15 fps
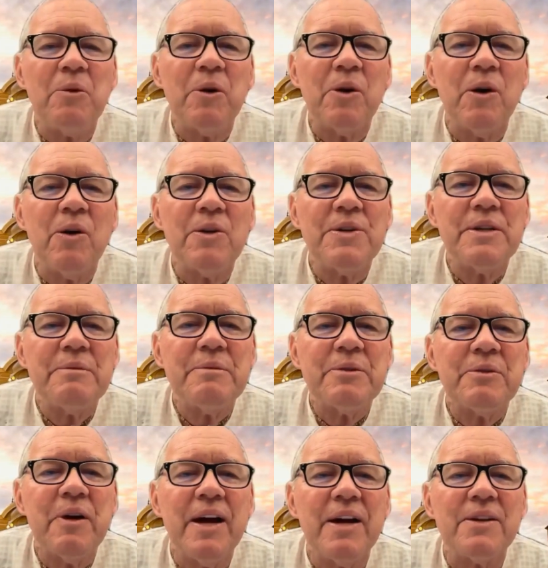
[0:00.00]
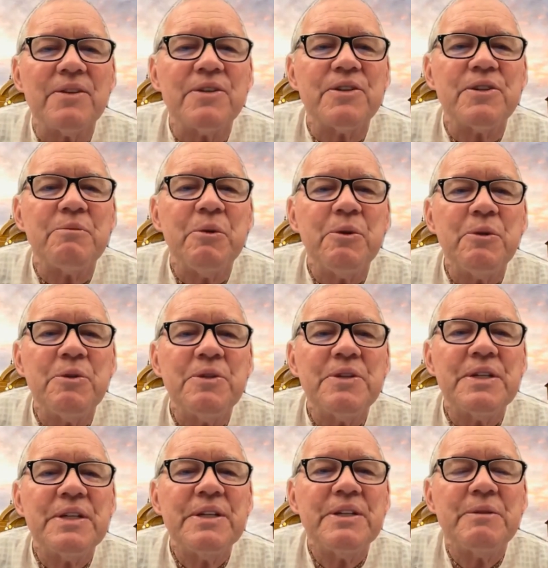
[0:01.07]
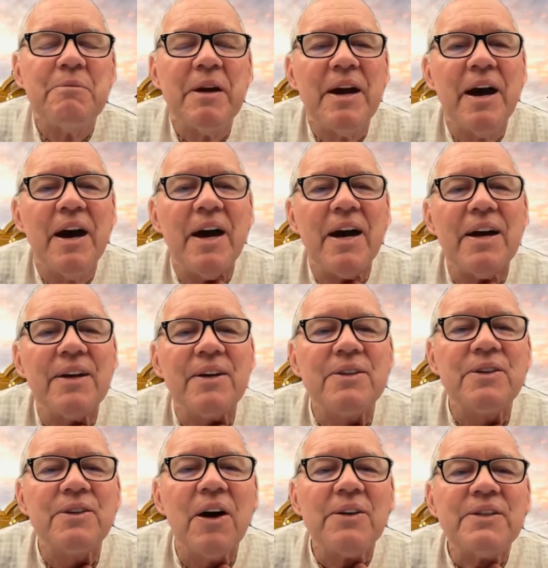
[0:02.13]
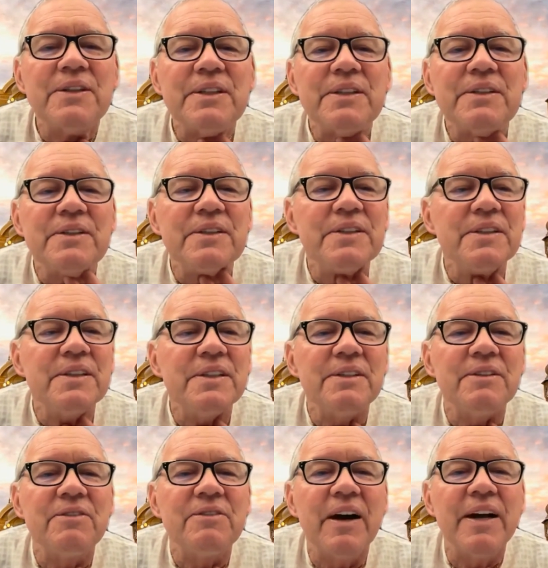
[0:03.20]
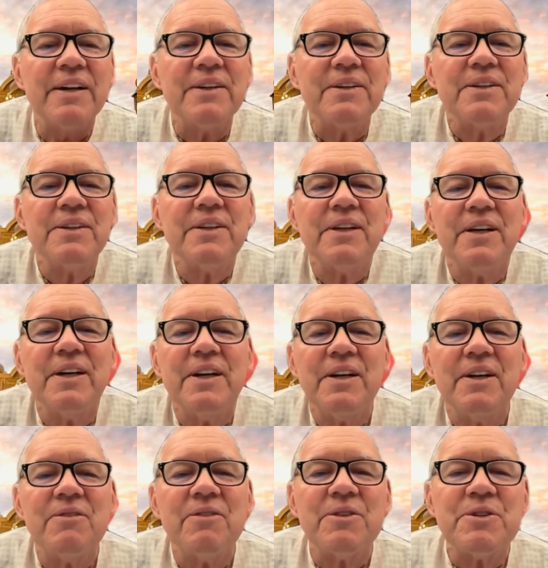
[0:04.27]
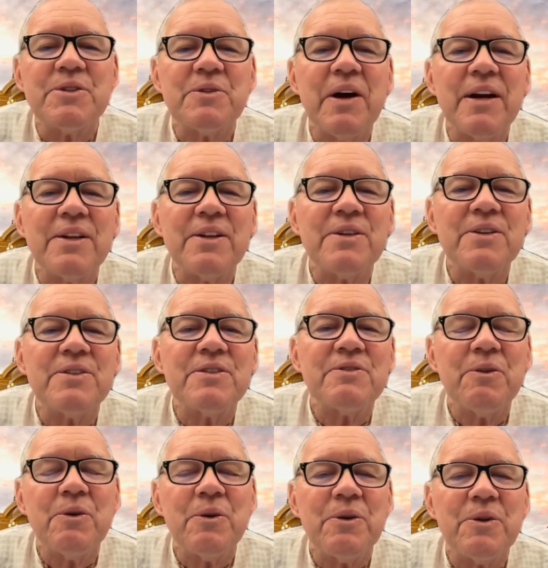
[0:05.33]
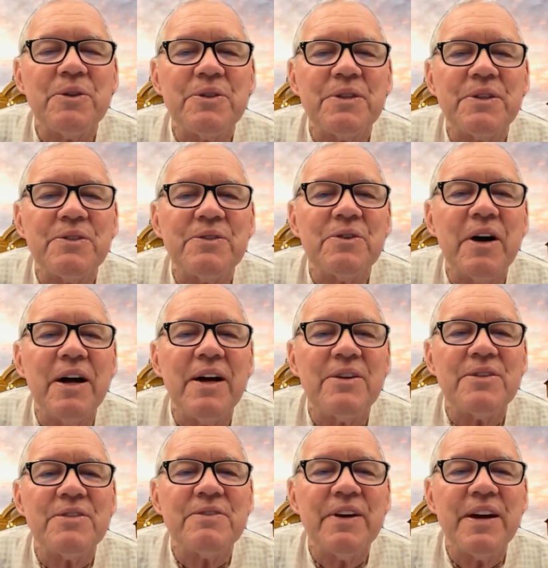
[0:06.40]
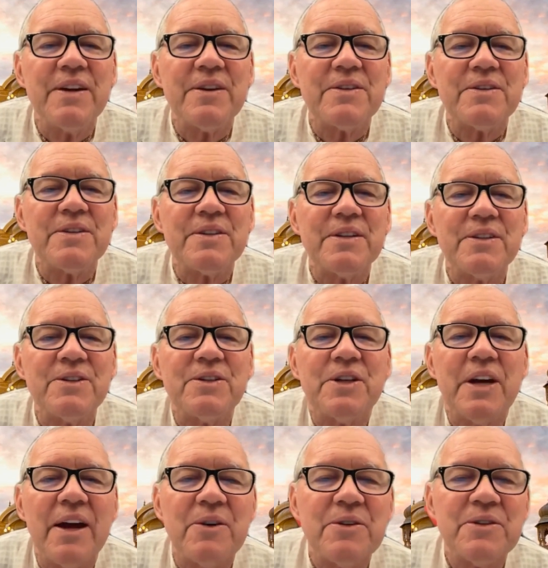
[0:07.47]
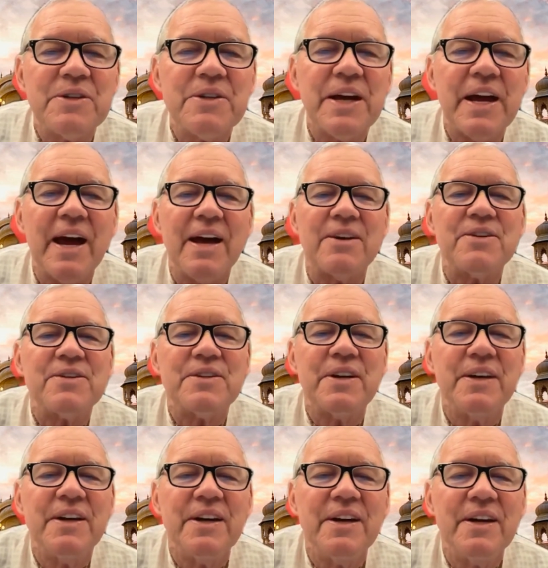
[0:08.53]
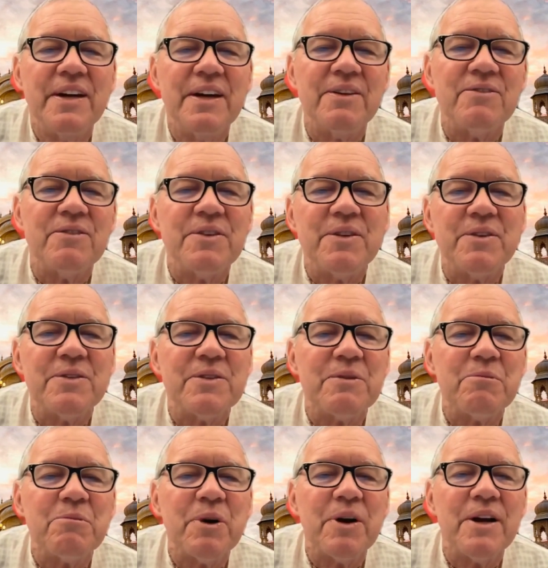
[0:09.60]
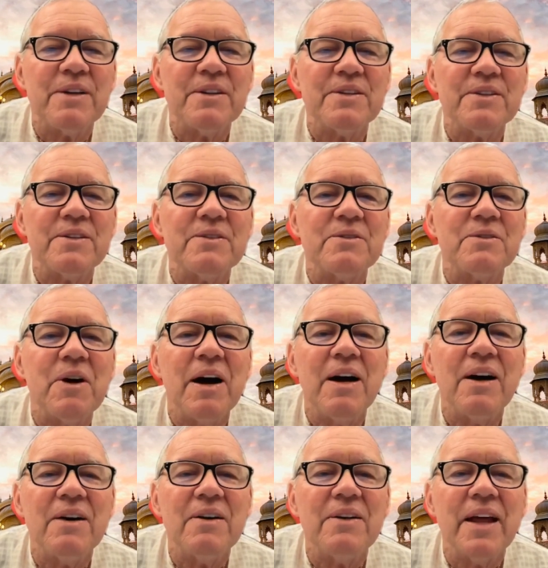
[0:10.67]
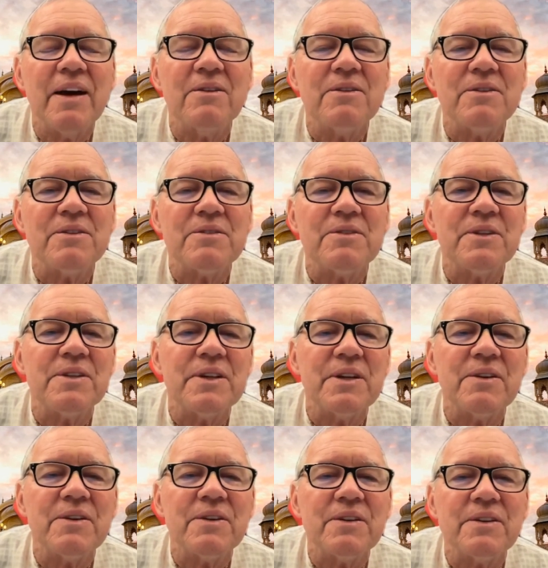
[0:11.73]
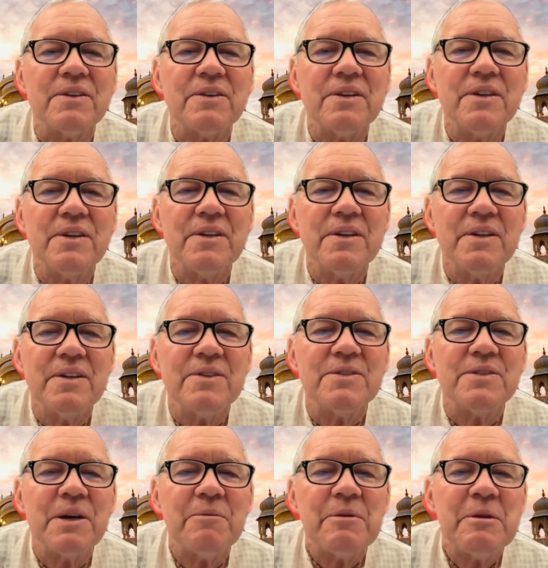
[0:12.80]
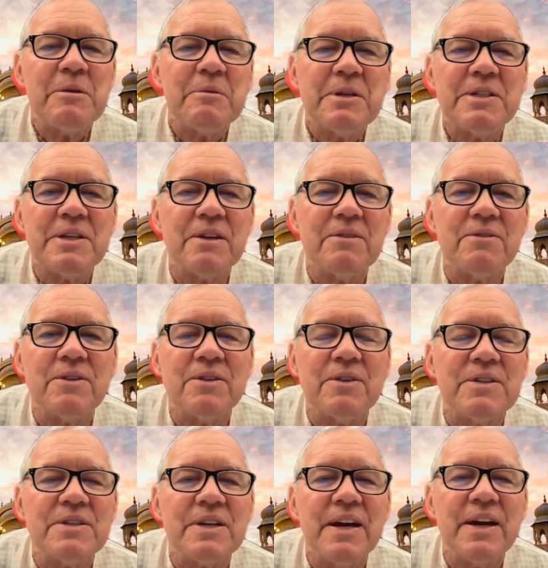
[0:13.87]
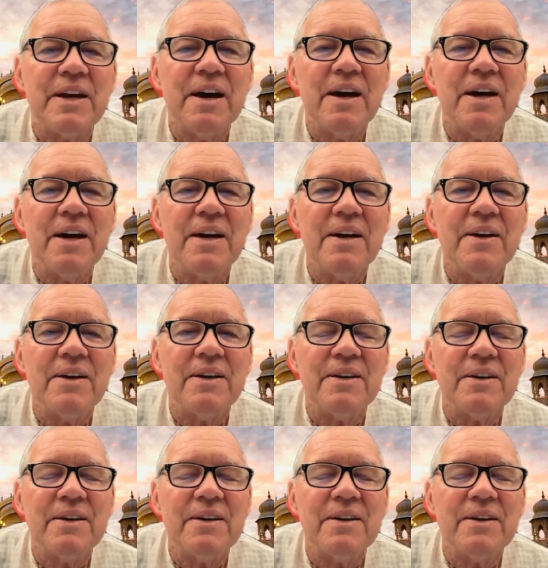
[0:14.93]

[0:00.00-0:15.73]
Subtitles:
where all seems right. Smooth seas may hide a daunting fight. For strength is forged in trials faced, in shadows cast and fears embraced. Wow, that was really good. There's something to be said for this AI, huh?